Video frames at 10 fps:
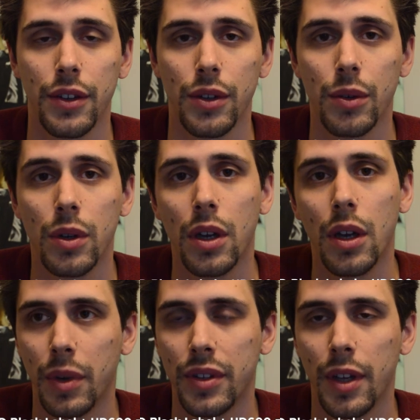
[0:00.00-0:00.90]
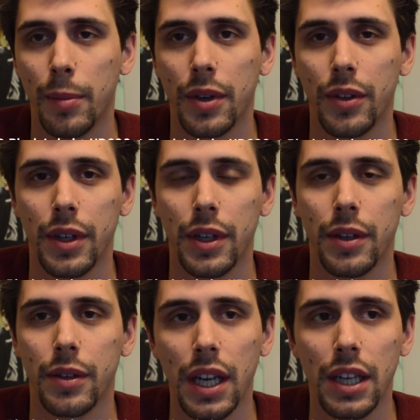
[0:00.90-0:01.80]
do, but typically
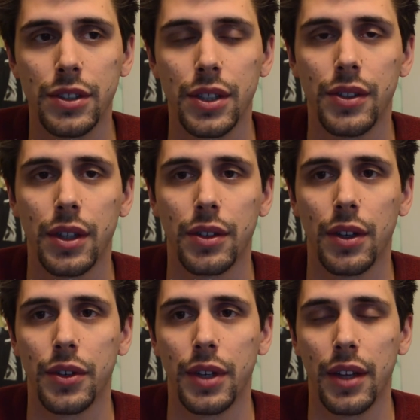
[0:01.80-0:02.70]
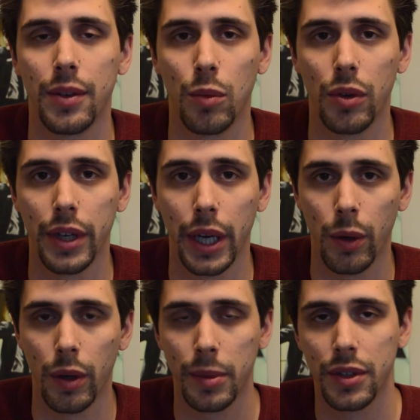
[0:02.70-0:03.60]
an HD600 has a more
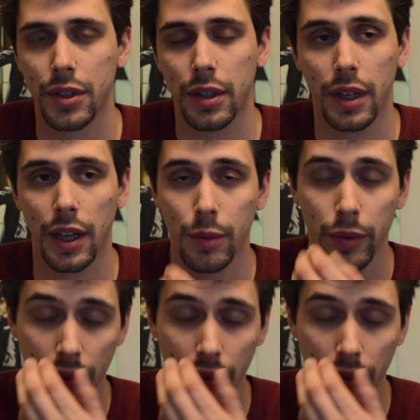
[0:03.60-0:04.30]
narrow image, as we've